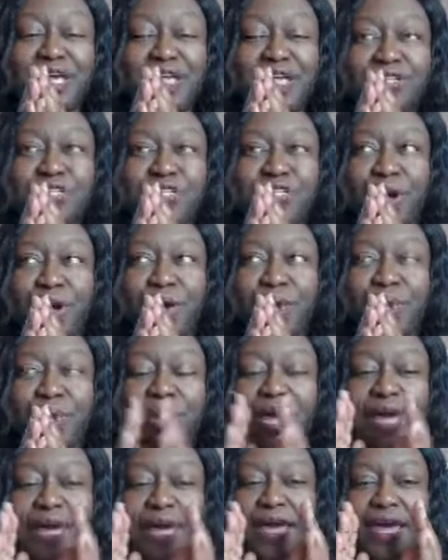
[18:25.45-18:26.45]

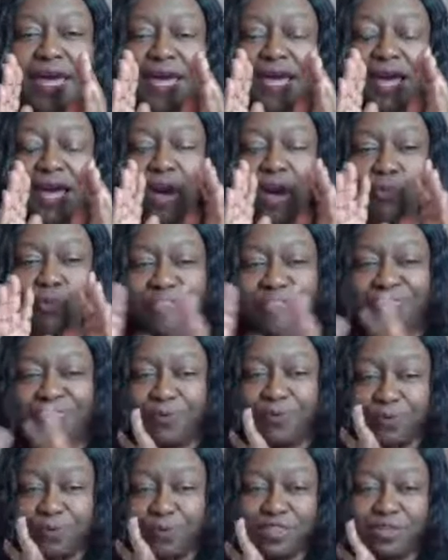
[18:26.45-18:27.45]
So with
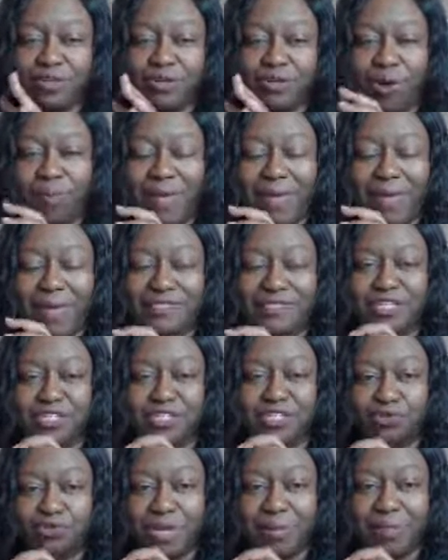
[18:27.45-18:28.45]
going back to that
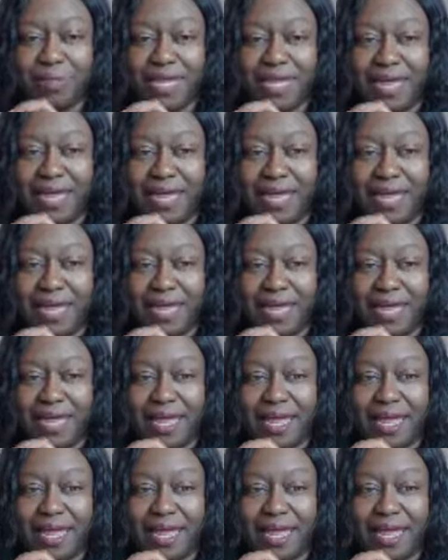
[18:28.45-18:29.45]
streamline, there
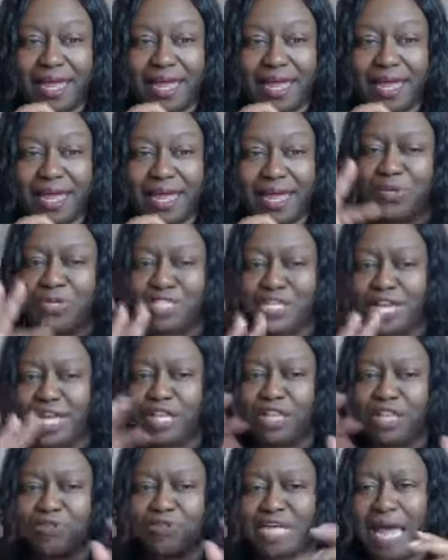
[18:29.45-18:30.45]
was only a
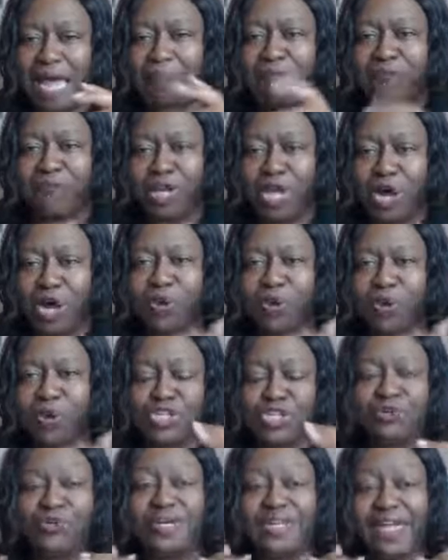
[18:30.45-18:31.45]
particular type of loan
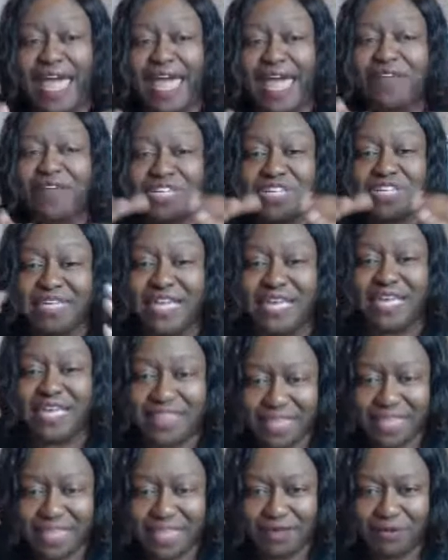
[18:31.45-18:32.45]
that you could have to
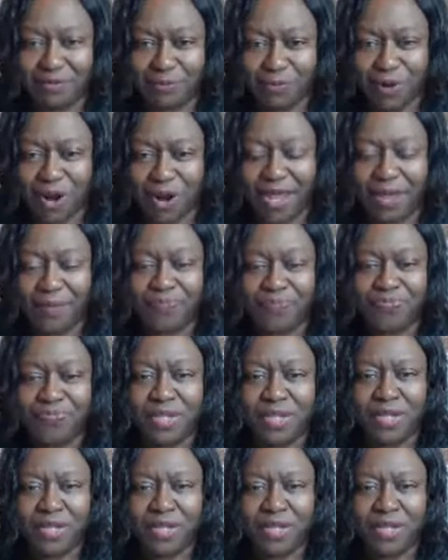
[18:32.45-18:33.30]
get that, right?